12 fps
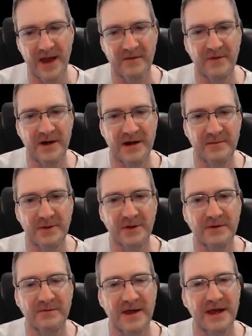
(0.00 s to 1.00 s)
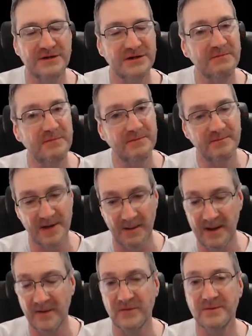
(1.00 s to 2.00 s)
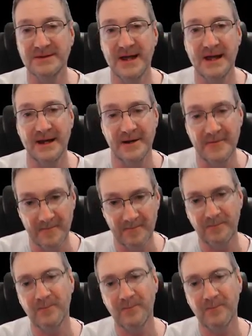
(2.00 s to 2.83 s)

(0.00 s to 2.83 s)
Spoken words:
NVIDIA build of the engine, apart from saying